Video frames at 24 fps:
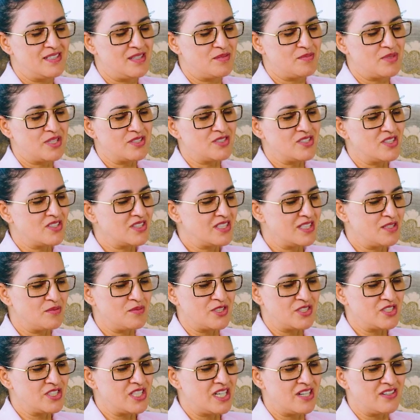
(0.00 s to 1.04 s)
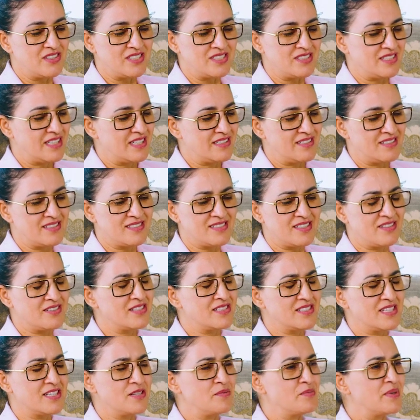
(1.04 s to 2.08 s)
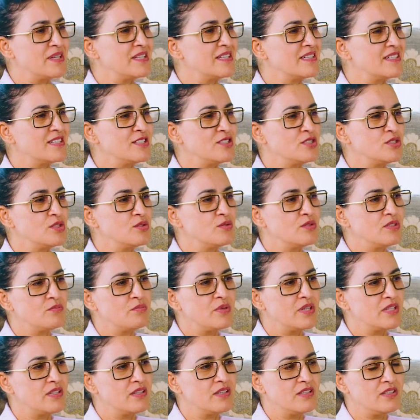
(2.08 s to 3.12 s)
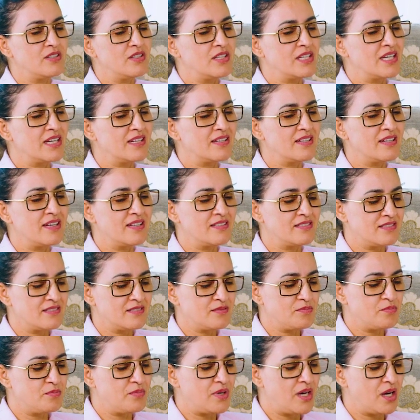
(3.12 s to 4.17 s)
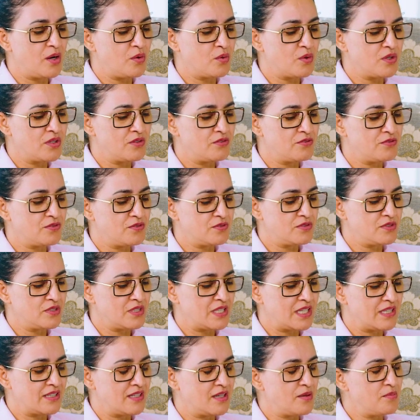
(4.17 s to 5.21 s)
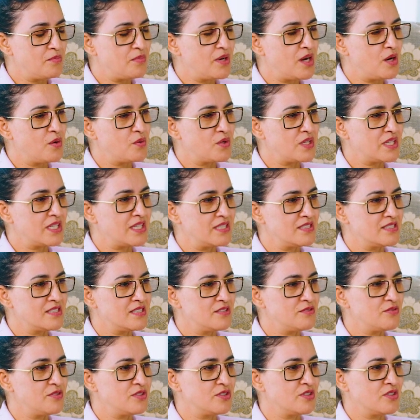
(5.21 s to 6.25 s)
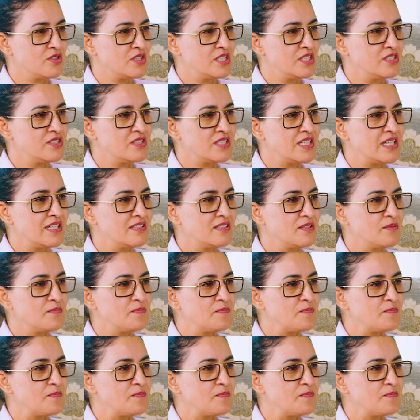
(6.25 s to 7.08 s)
I'm not talking about charity and other stuff because anybody can do it, but you cannot power kids if you don't educate them.